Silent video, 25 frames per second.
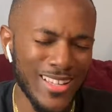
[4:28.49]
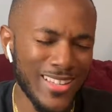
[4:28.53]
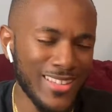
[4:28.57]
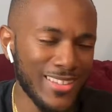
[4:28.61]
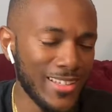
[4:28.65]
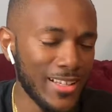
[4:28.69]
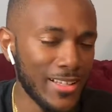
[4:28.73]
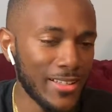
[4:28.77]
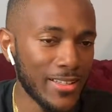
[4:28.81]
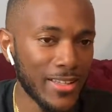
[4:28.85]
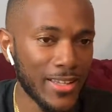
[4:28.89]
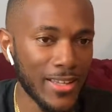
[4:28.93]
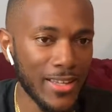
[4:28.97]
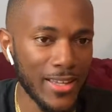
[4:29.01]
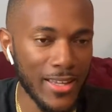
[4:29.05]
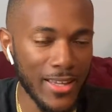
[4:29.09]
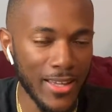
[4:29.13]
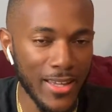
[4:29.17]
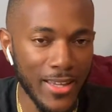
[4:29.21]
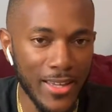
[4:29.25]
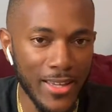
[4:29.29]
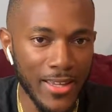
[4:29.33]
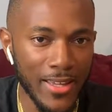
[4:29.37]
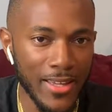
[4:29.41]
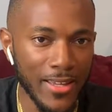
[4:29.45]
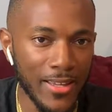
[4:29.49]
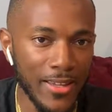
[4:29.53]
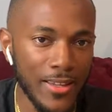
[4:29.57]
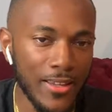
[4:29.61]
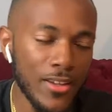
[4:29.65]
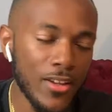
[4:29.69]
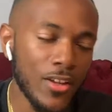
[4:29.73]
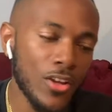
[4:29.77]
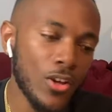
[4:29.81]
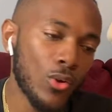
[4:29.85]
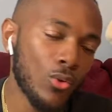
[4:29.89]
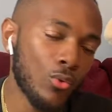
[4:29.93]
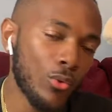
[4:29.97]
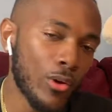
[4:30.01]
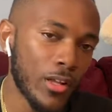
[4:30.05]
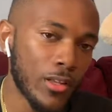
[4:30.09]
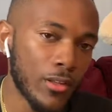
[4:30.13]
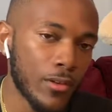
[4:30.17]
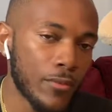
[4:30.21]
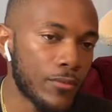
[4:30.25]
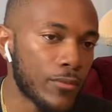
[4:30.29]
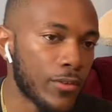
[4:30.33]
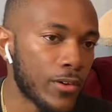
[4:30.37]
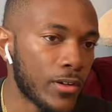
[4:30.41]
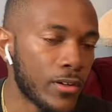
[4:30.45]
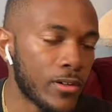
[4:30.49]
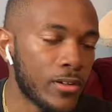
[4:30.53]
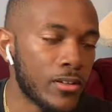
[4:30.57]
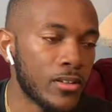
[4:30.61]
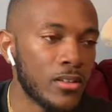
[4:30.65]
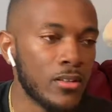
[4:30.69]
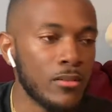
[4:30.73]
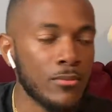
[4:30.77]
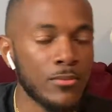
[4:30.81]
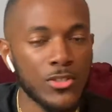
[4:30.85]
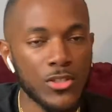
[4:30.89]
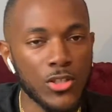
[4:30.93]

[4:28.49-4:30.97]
Didn't get hit. Ran in front of them,